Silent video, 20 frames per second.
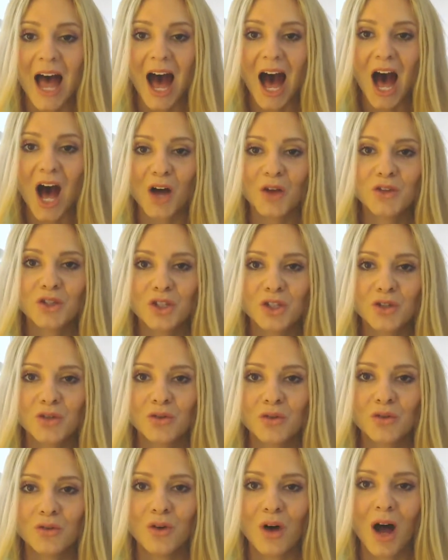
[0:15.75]
how
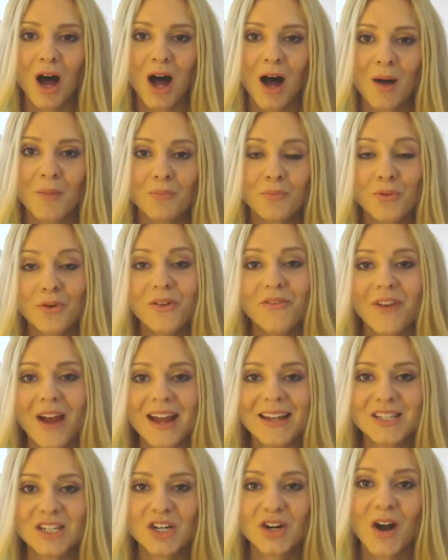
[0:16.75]
to
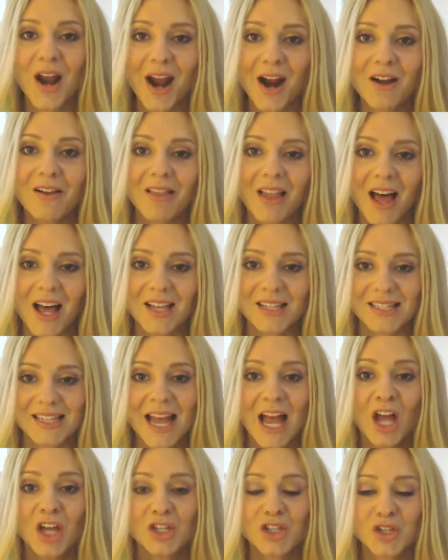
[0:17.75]
prevent your hair loss
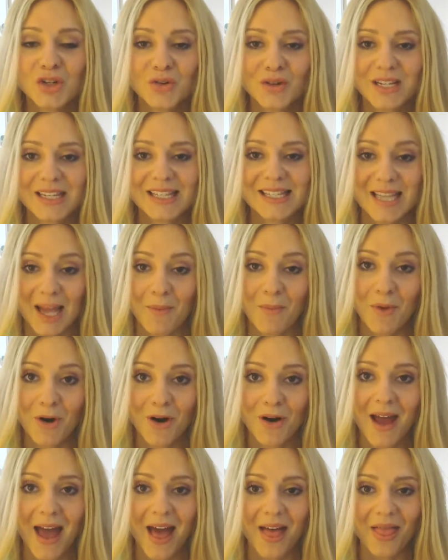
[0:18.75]
during
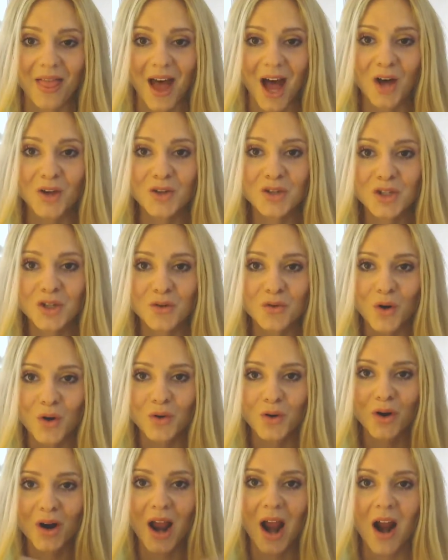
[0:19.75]
summer and how to grow
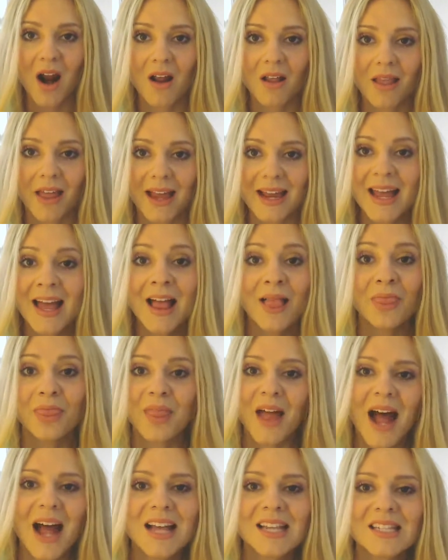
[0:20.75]
your hair like
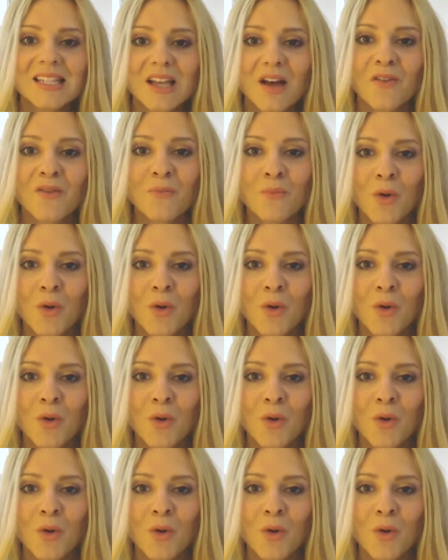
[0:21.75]
nice,